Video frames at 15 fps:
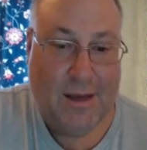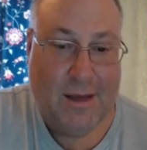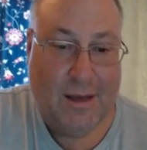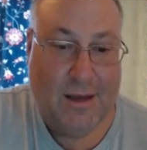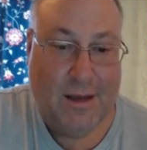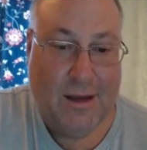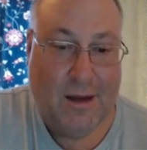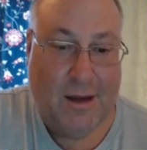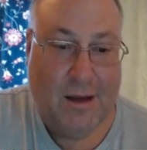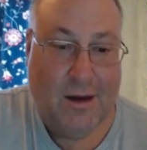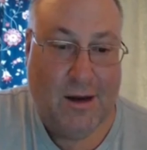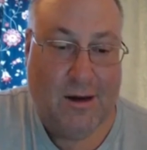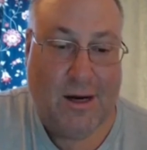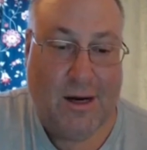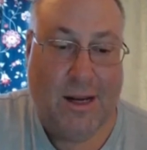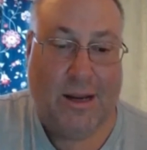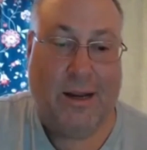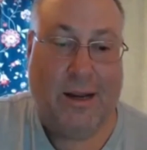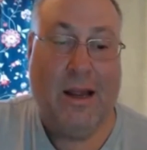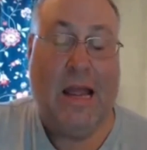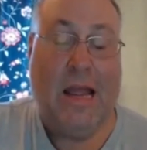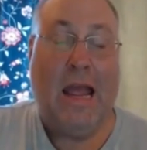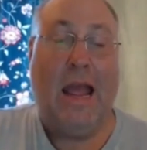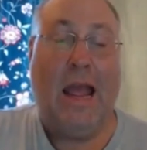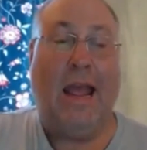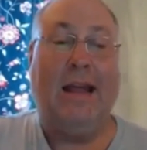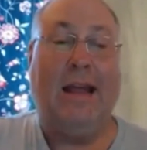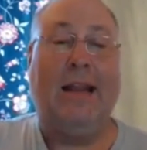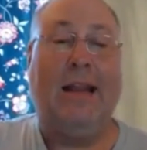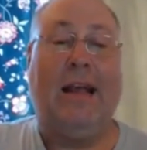All right. And
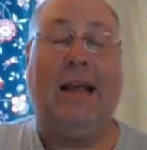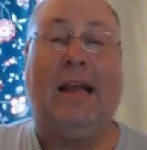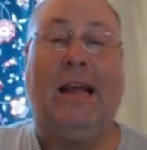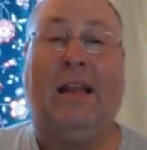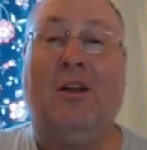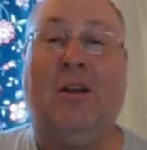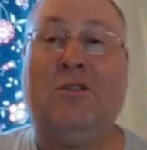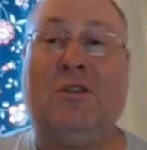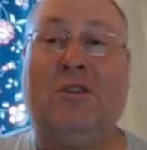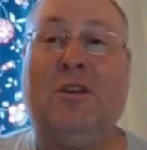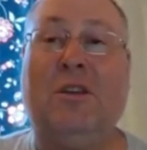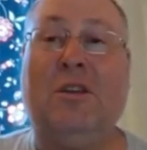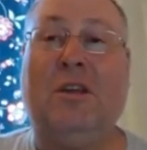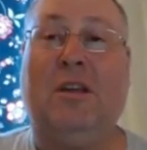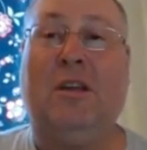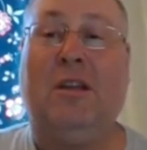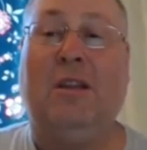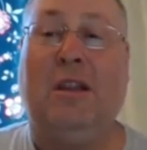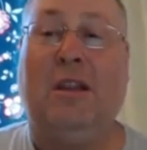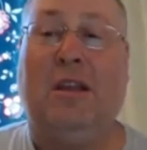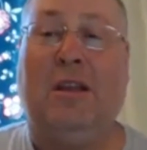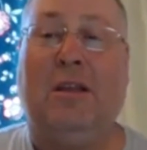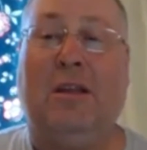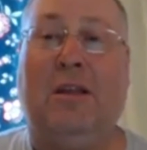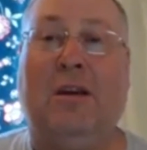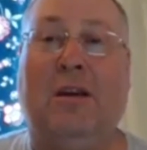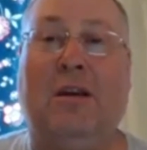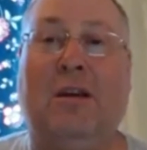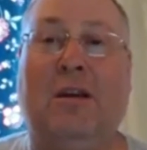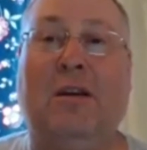close to the the
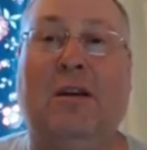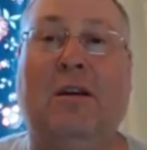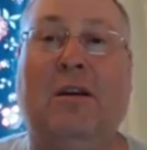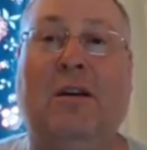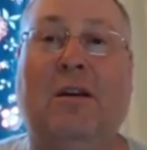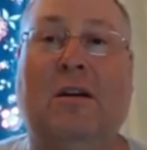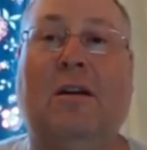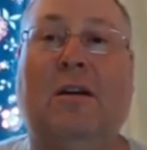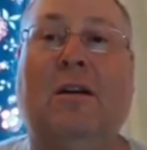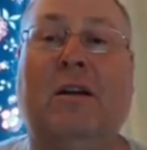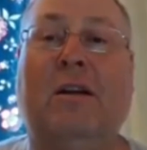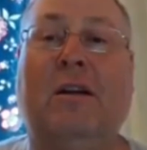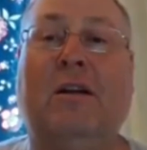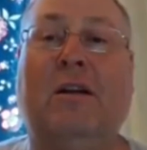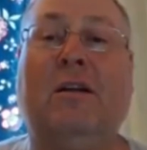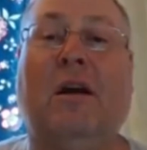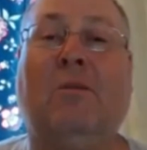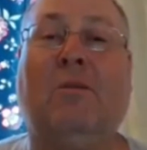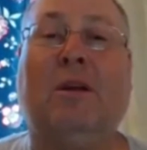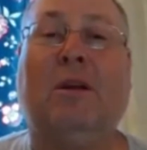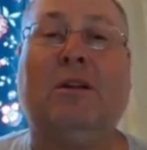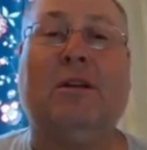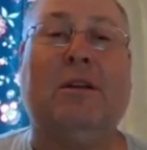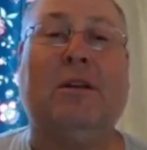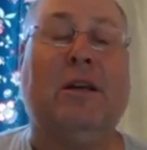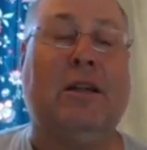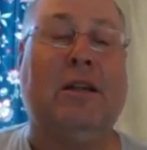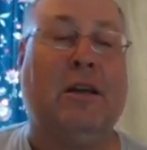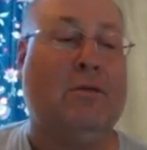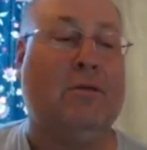I'll wait till you get done with
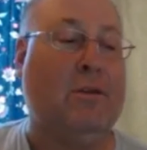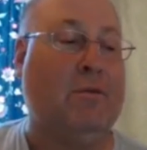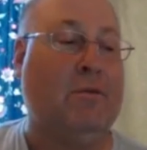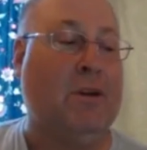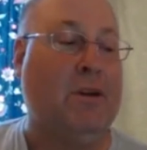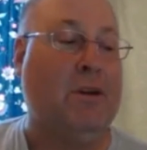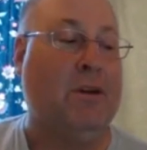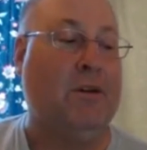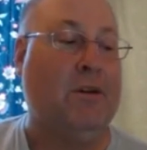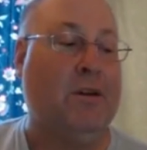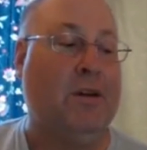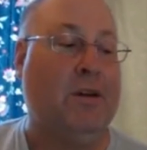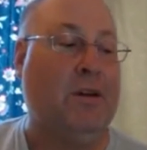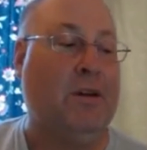what you're doing there. Mm -hmm